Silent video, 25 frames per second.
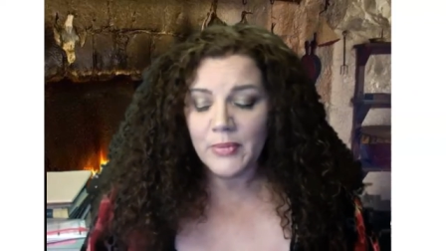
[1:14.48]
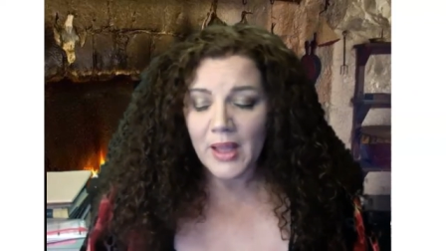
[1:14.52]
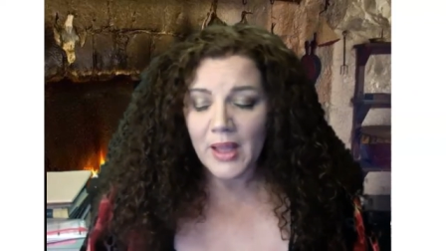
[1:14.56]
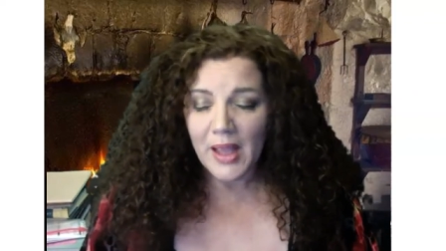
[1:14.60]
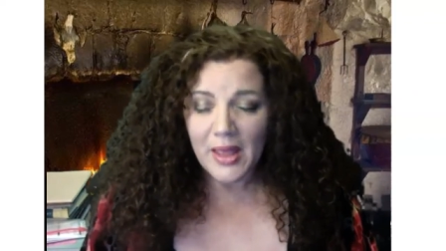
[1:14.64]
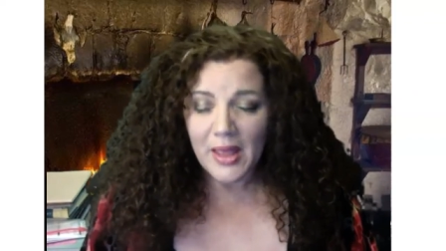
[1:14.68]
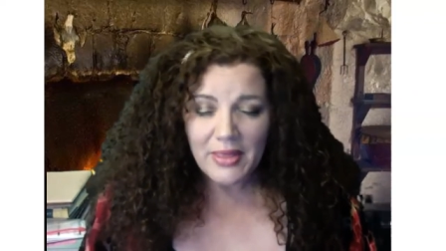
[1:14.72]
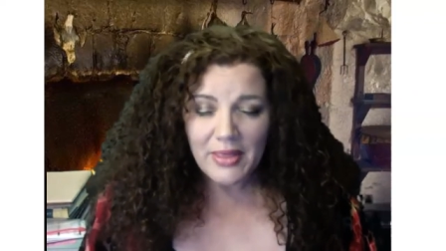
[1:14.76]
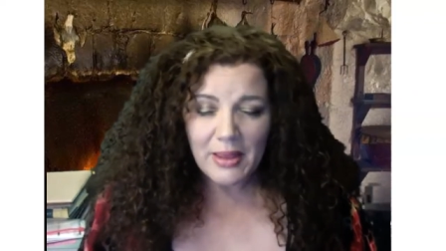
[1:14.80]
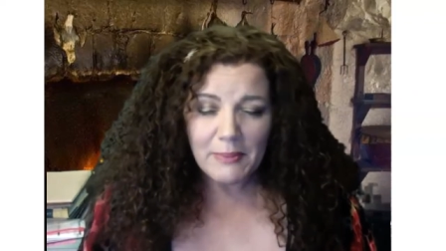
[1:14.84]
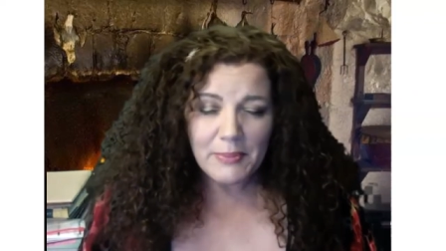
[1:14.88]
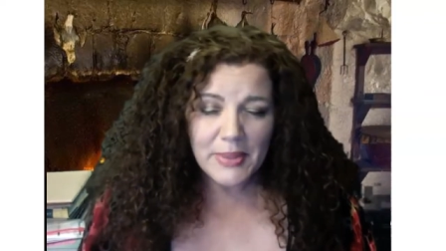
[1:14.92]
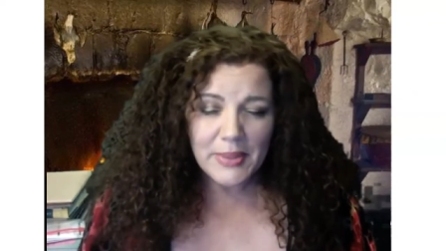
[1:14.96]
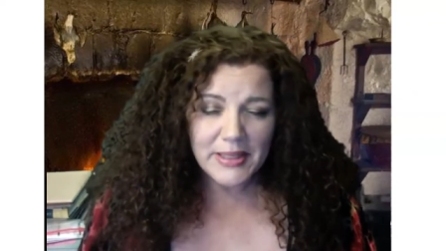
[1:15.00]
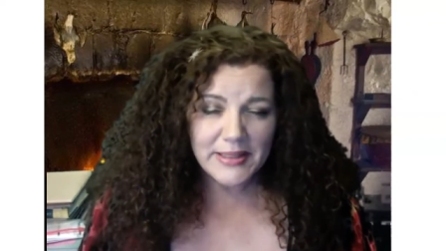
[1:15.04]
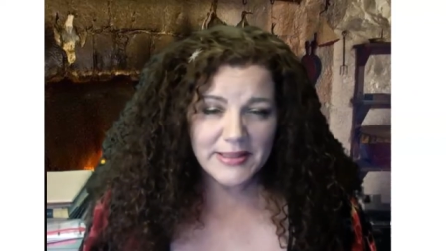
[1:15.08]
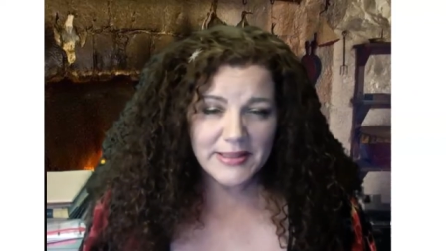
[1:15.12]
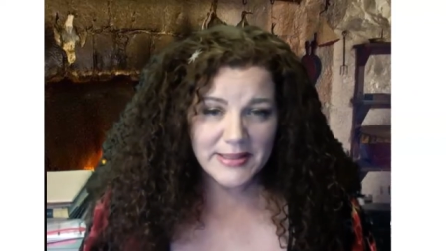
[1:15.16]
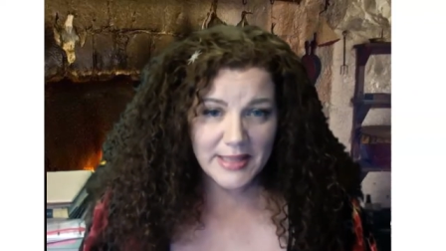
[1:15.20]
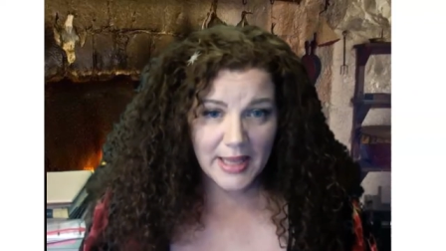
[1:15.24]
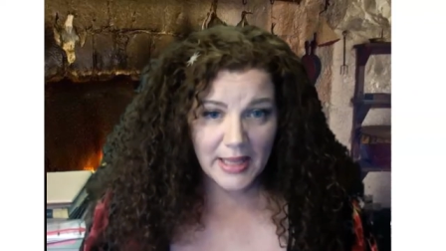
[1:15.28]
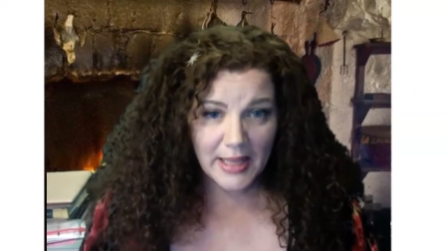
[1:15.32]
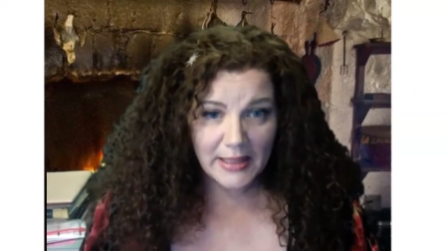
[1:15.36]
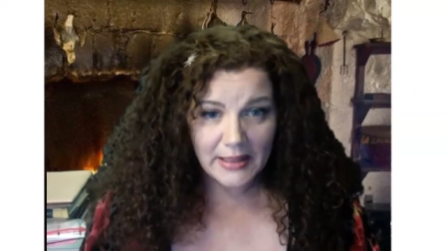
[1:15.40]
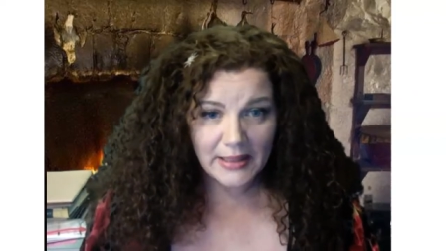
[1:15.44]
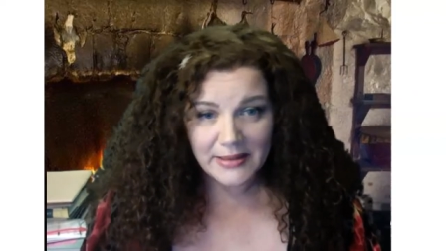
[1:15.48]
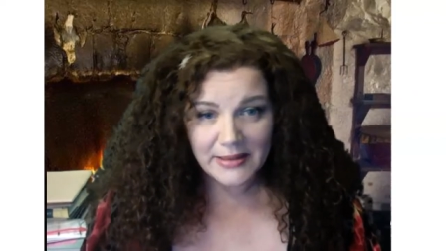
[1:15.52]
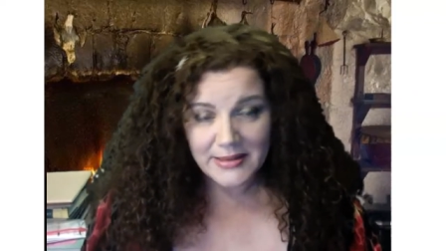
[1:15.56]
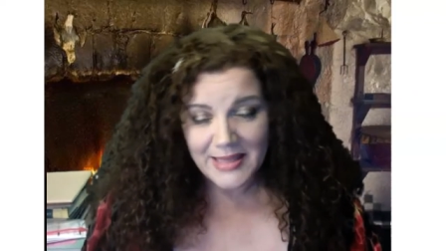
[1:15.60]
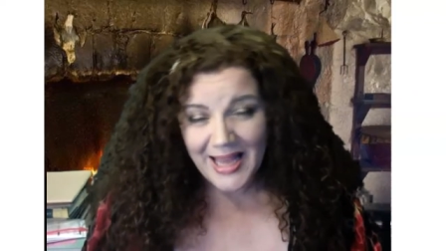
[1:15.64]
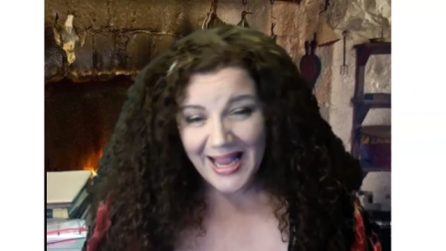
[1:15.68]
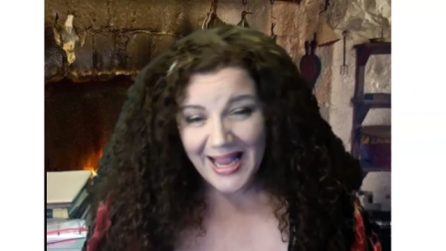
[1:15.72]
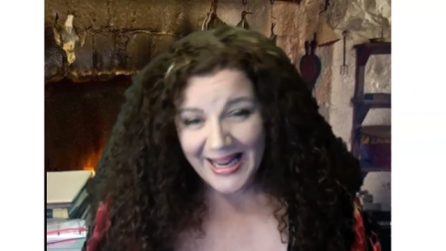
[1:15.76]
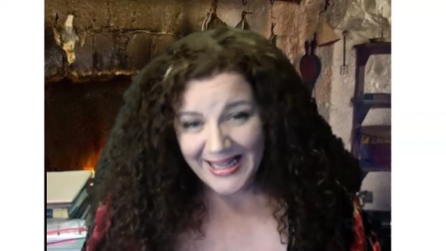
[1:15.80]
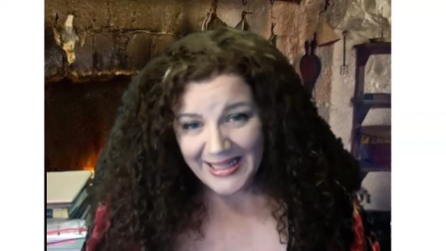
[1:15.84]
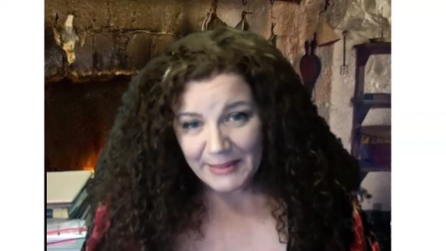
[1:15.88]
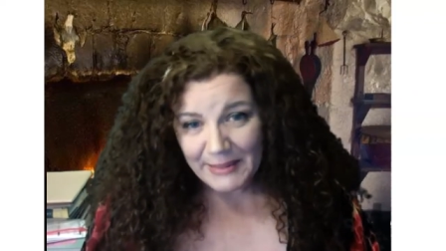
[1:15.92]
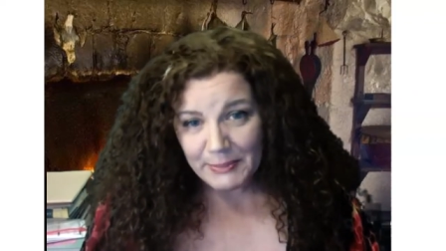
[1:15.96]
That being said, a
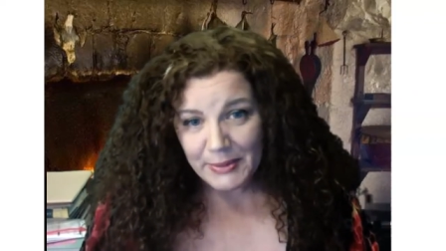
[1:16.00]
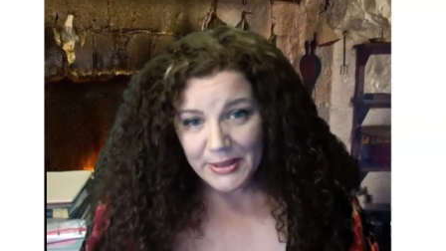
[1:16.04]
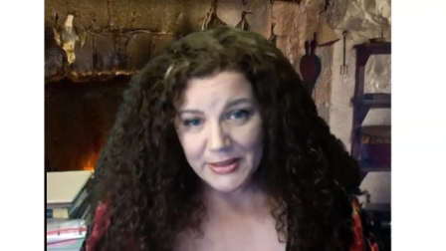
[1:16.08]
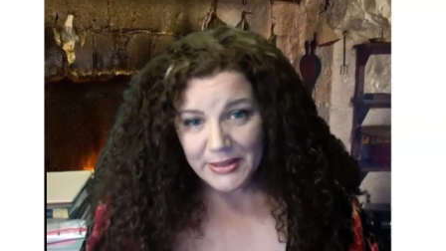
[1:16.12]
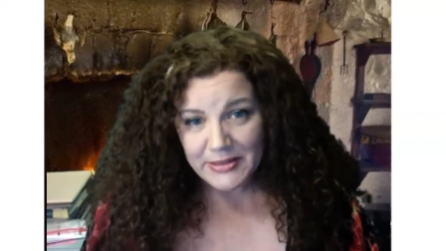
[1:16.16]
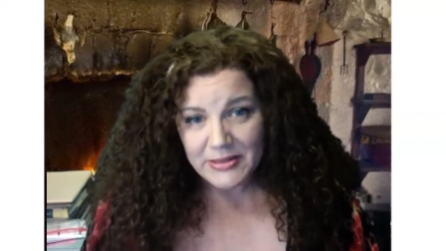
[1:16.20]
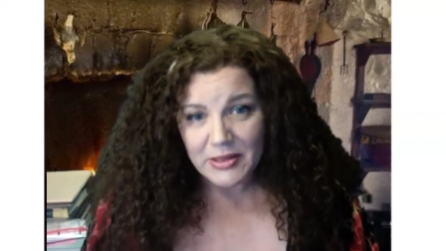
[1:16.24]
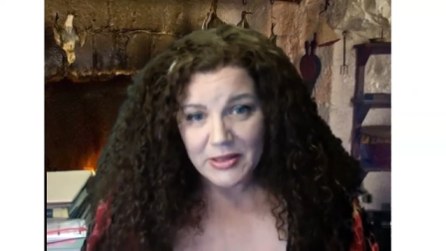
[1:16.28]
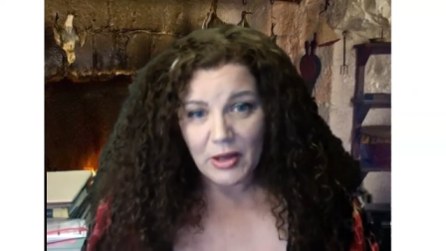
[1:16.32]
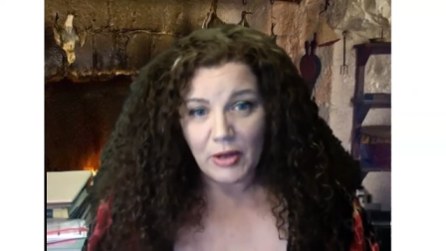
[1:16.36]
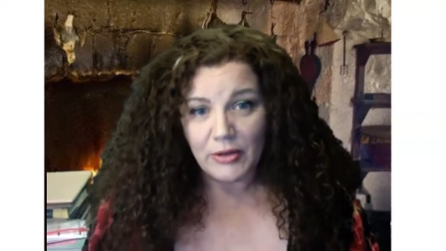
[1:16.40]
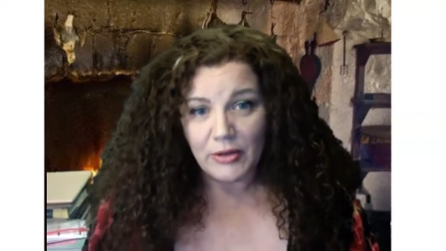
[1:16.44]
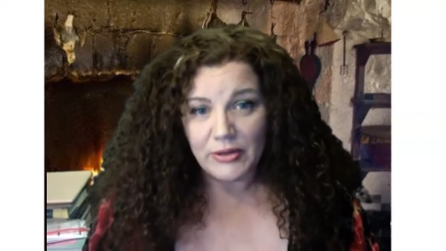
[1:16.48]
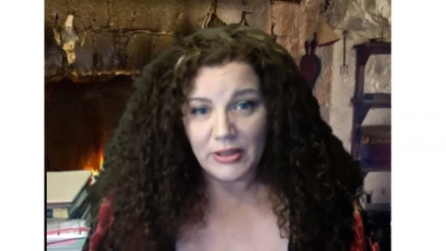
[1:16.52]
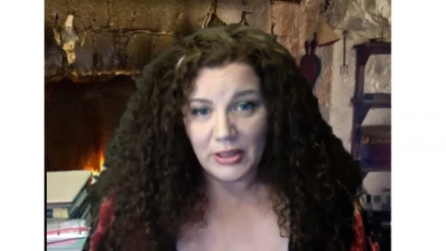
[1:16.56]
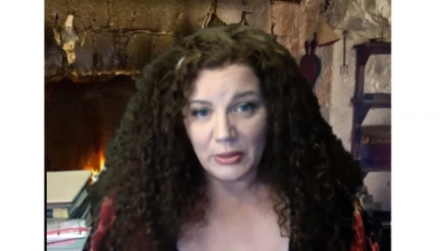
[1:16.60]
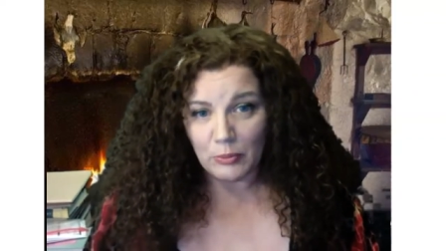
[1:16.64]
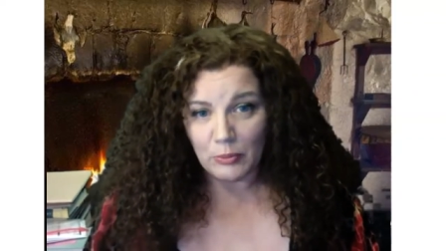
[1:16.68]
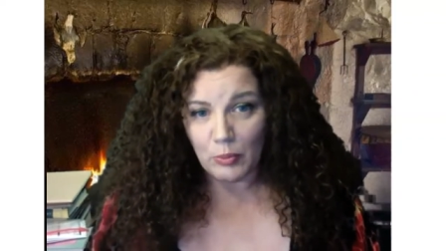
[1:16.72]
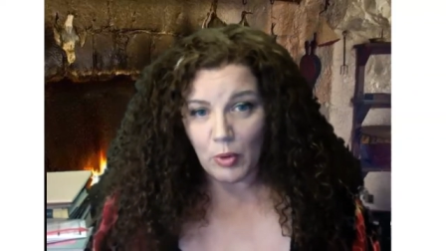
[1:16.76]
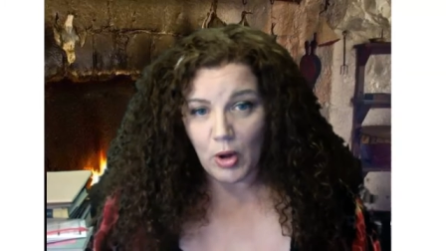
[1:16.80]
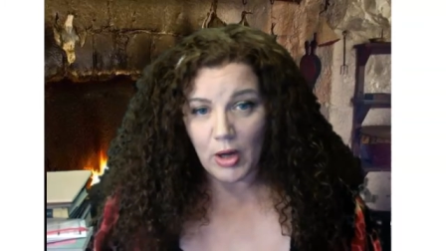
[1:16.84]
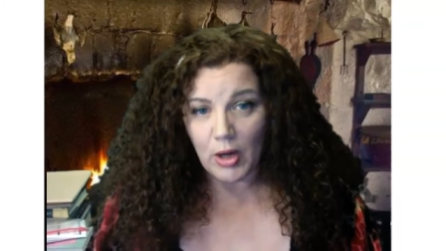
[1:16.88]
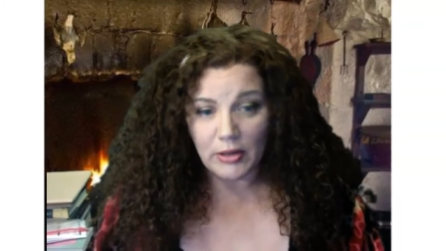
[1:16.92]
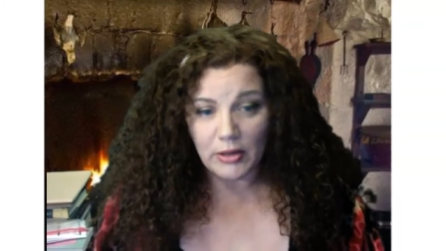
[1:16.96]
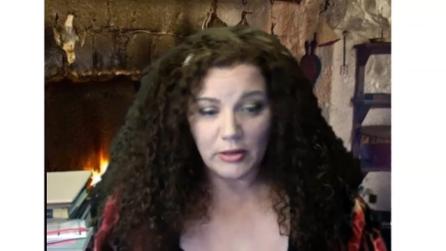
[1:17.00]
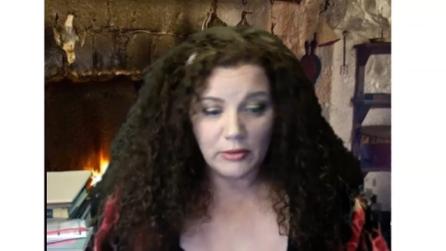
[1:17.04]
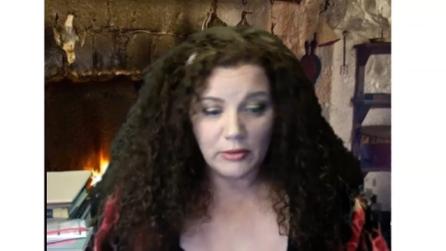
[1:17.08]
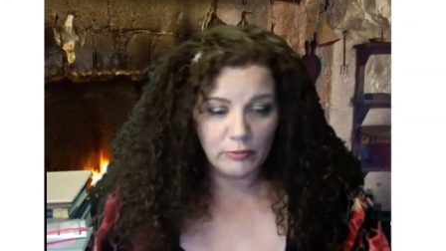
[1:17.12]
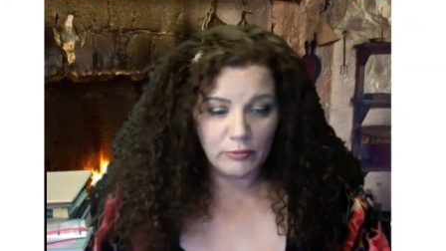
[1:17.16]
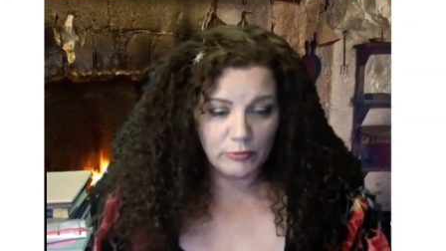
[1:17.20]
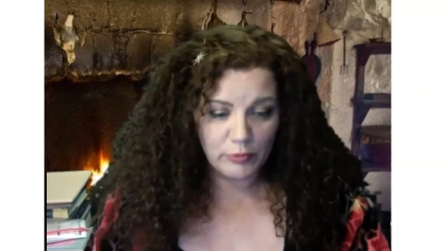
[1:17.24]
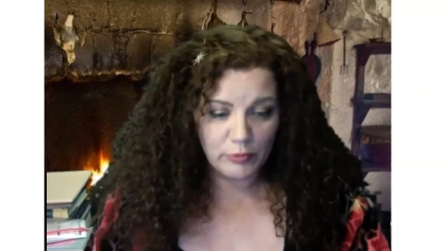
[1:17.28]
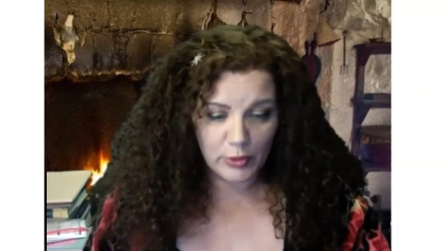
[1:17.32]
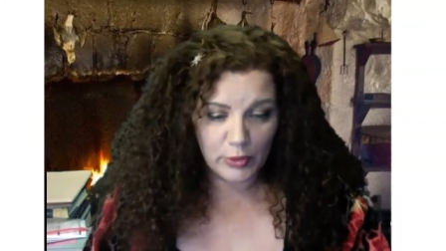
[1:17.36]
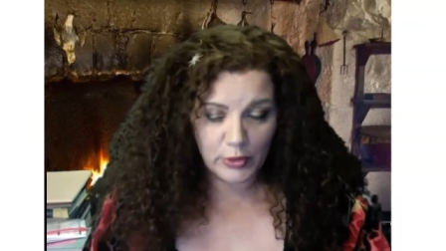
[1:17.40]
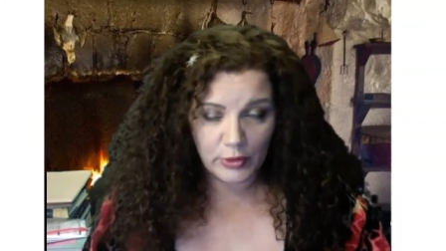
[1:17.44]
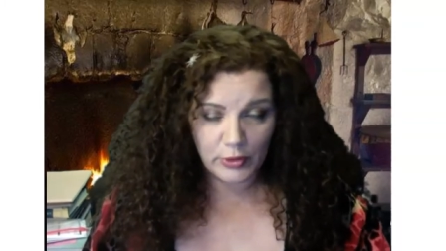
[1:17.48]
tiny bit of salt in water
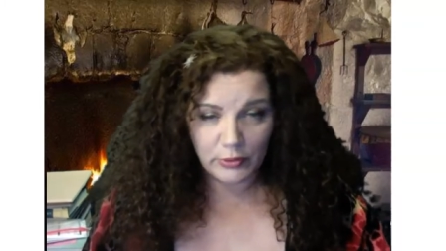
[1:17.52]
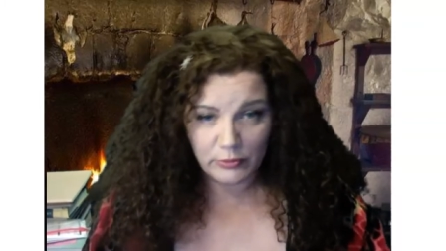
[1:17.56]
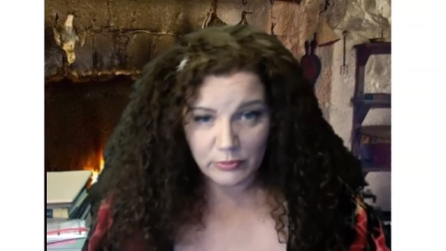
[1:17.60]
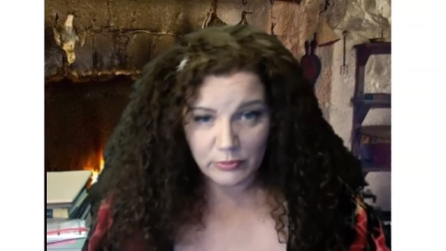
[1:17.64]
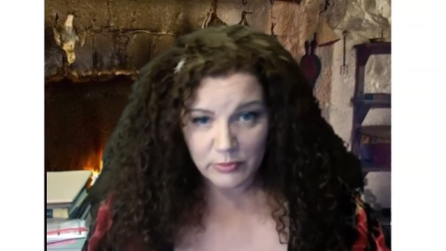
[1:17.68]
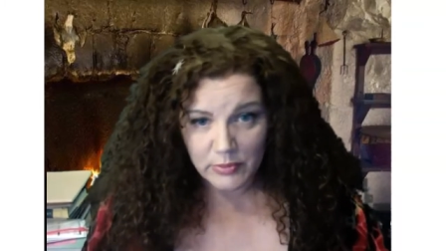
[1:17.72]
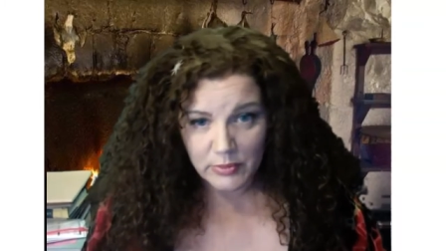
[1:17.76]
for